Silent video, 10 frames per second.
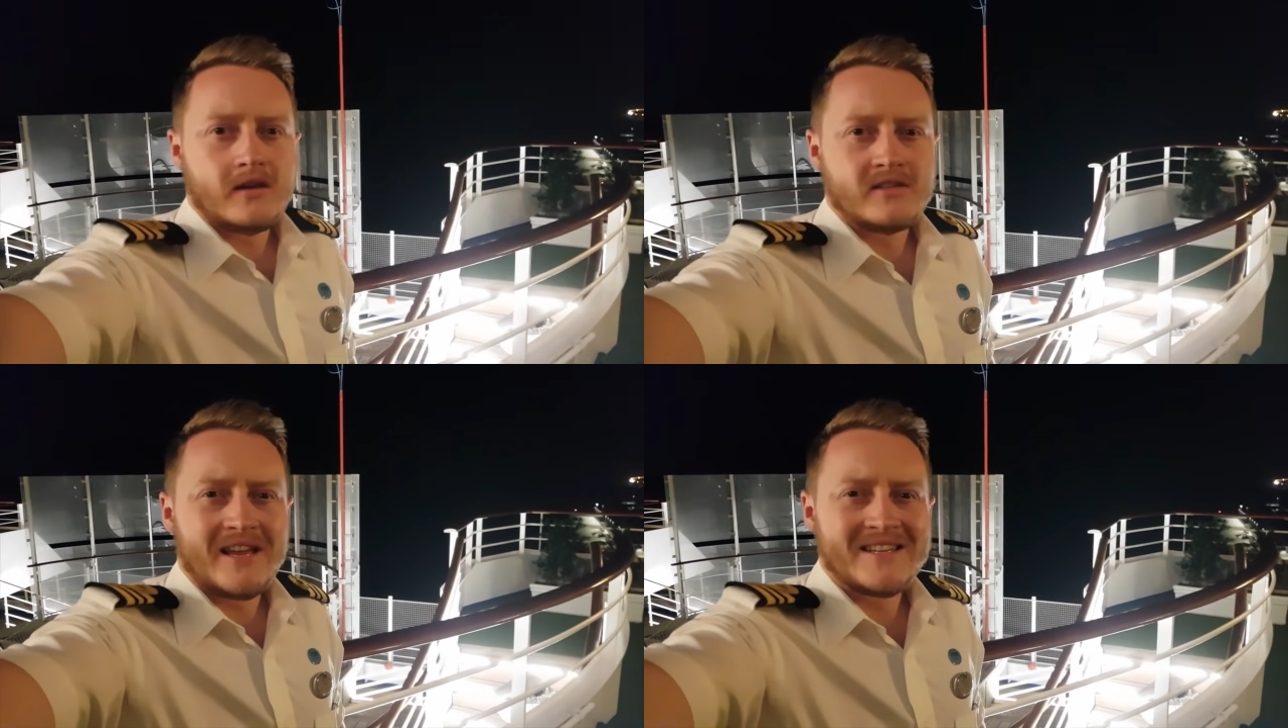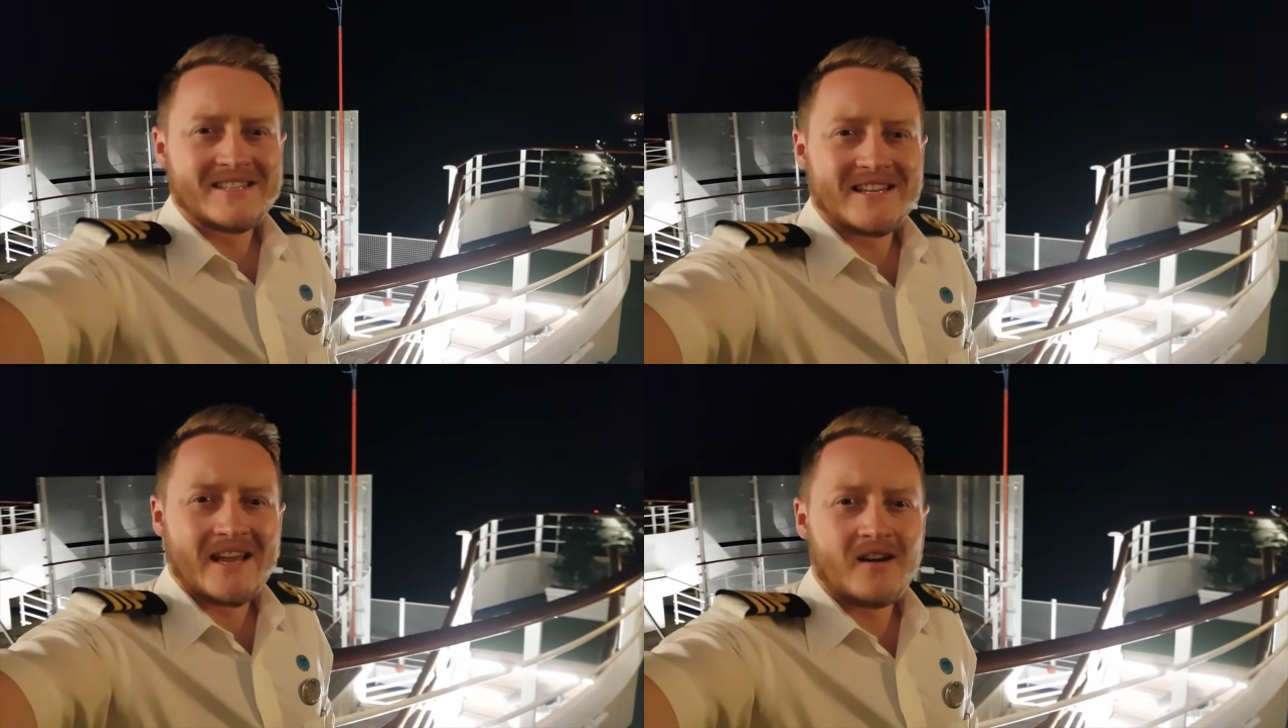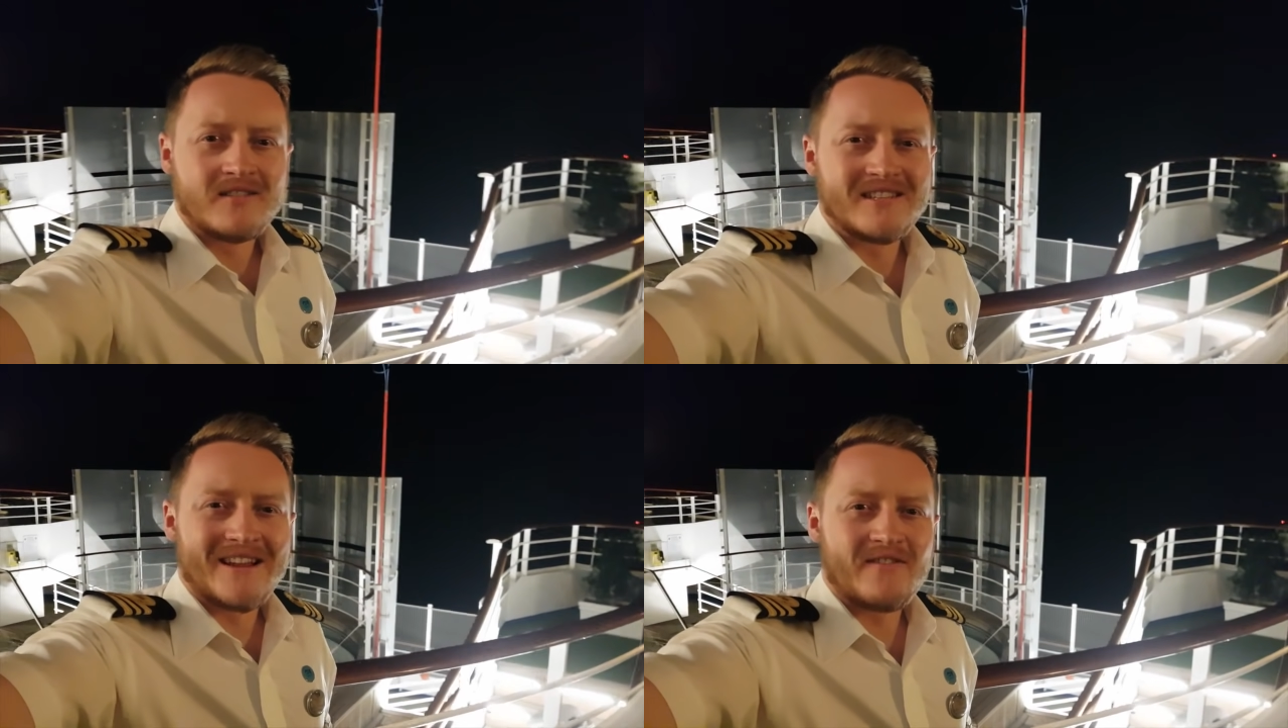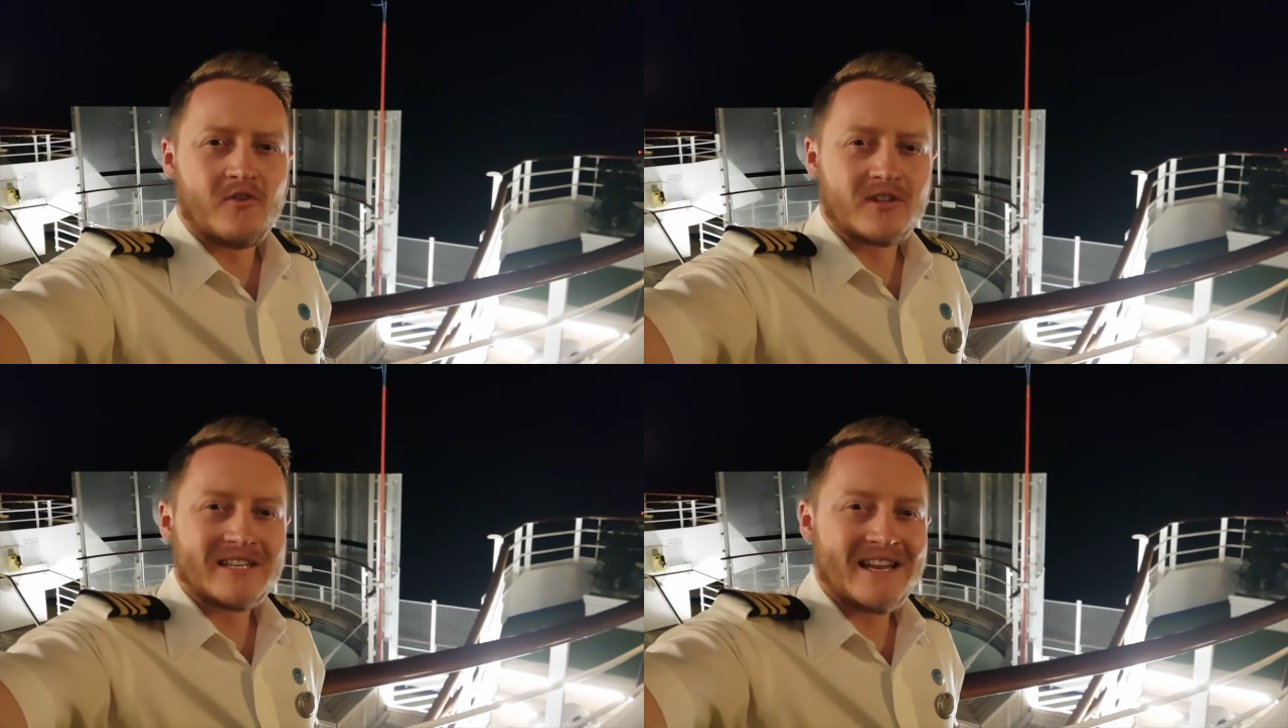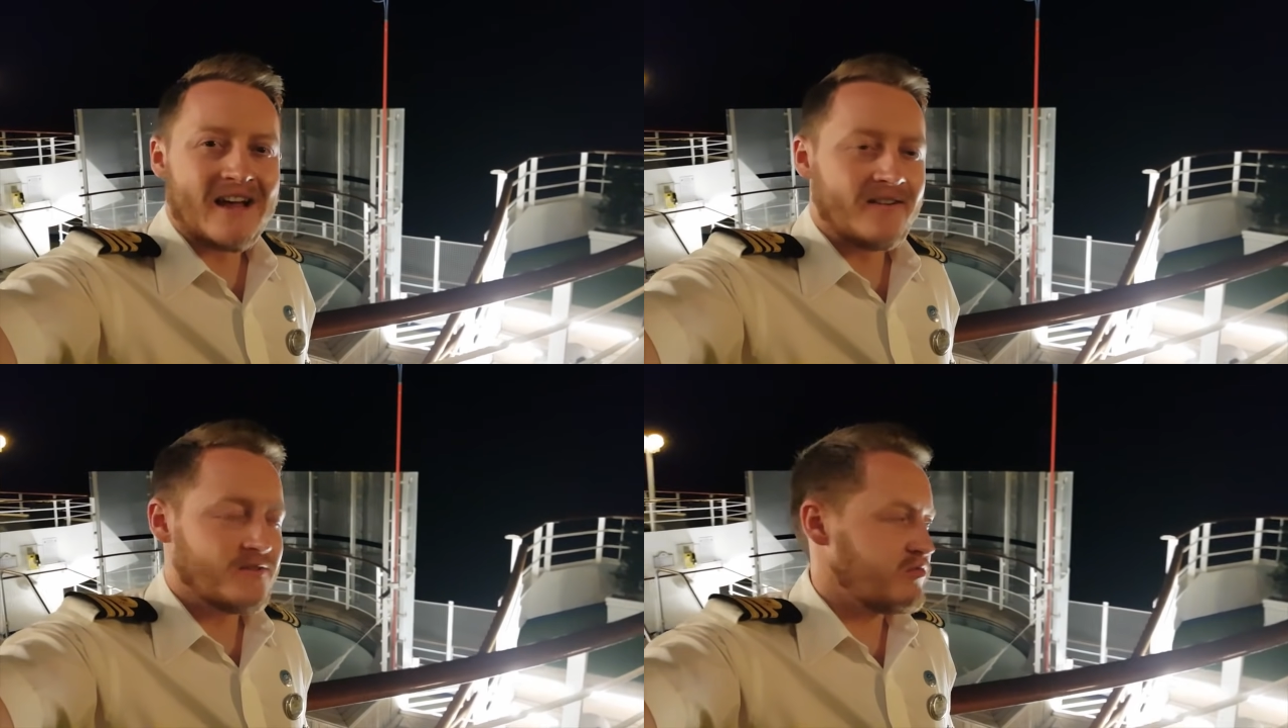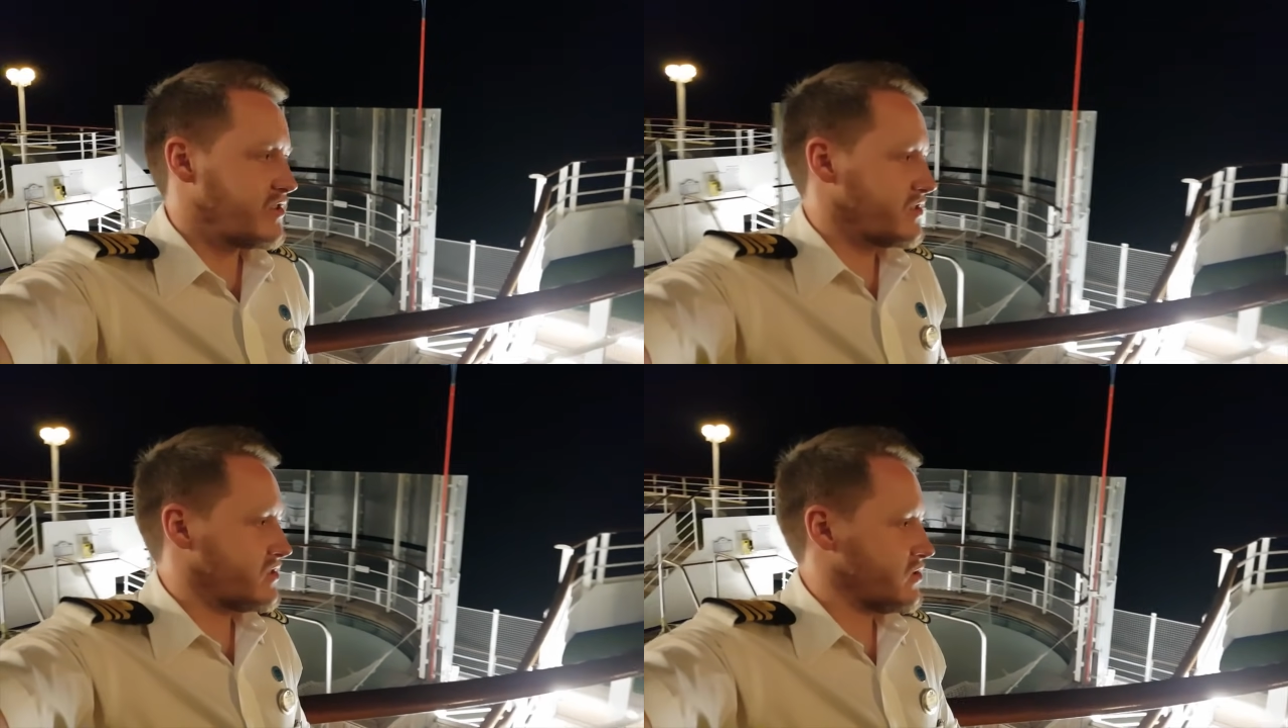So exiting out onto deck 14 aft brings us